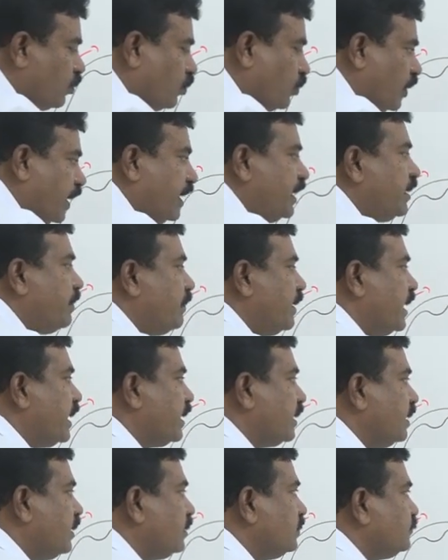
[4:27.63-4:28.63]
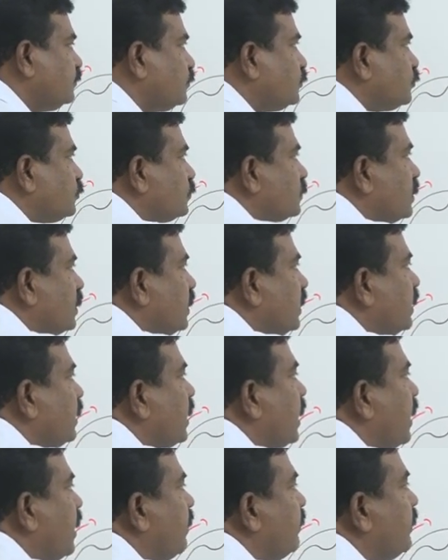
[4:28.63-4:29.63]
white matter, it
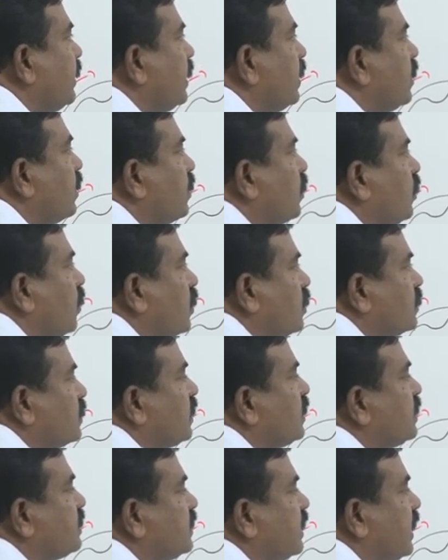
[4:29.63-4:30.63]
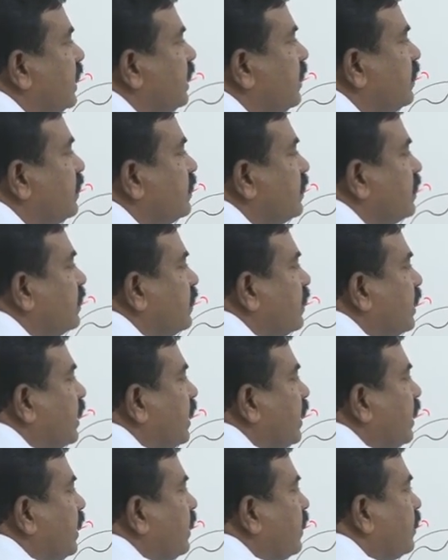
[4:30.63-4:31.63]
having dorsal side
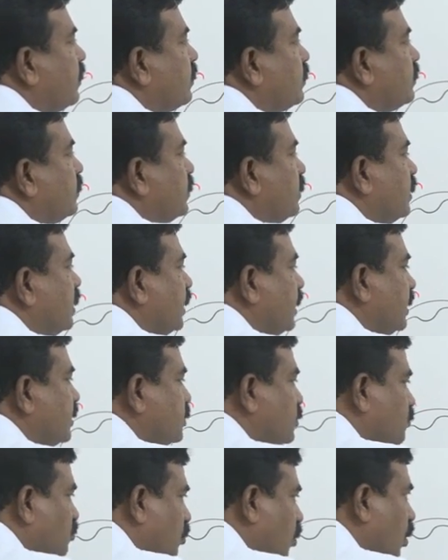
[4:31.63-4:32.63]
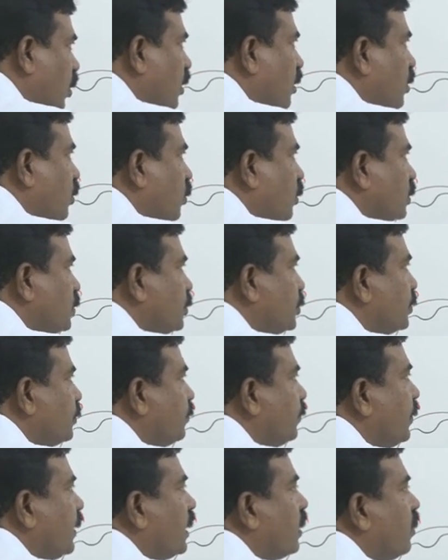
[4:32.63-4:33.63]
a small notch
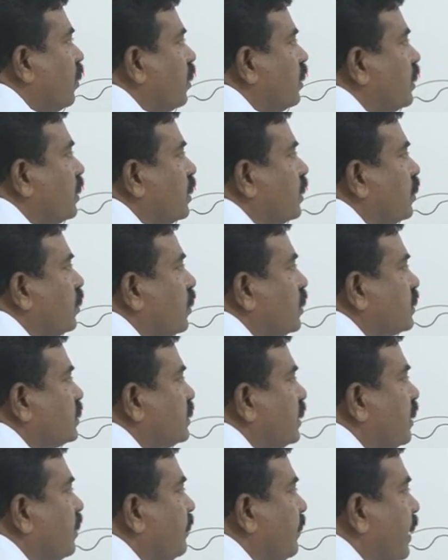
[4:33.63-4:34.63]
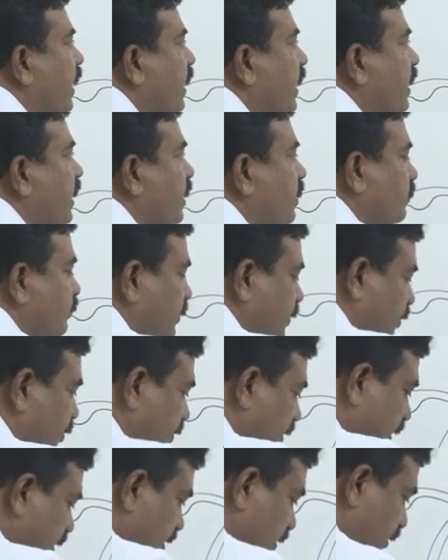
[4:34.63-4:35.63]
we call dorsal median
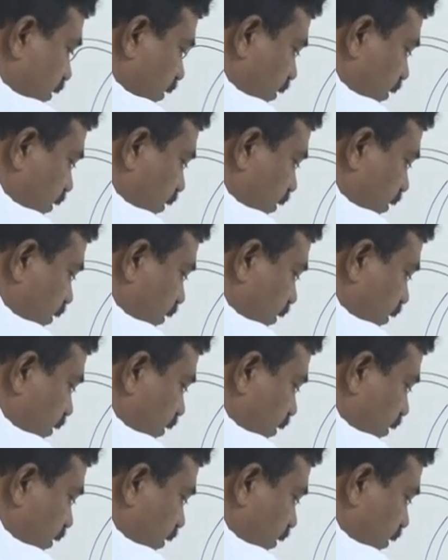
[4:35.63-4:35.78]
fissure,